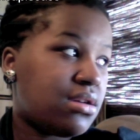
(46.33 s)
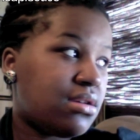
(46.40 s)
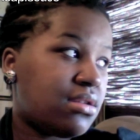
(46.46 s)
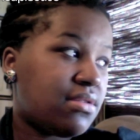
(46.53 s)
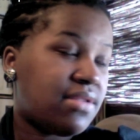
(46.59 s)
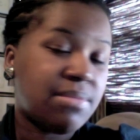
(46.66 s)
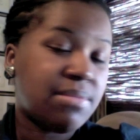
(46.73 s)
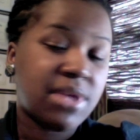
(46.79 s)

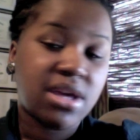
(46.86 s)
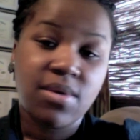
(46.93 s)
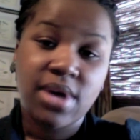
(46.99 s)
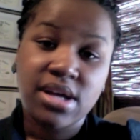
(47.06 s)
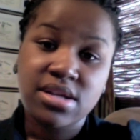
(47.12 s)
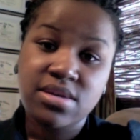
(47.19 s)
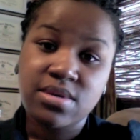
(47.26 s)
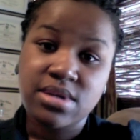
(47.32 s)
see me go
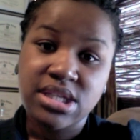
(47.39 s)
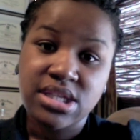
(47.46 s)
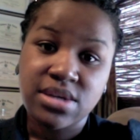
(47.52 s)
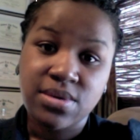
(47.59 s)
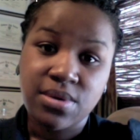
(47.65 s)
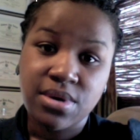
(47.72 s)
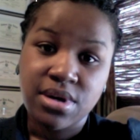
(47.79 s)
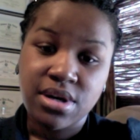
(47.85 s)
out to a
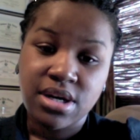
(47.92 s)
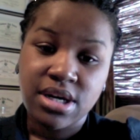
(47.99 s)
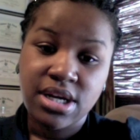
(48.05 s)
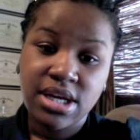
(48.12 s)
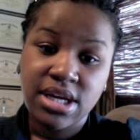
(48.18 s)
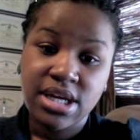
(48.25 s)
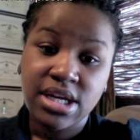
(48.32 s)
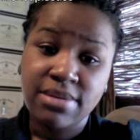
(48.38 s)
store
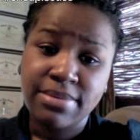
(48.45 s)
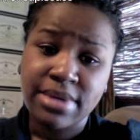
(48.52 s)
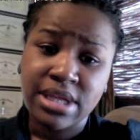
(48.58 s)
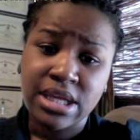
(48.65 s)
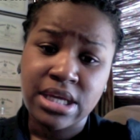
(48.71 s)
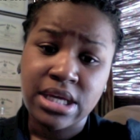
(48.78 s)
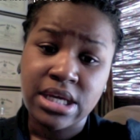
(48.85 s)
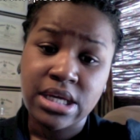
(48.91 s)
and be
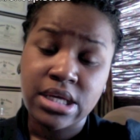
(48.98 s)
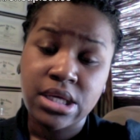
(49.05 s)
like,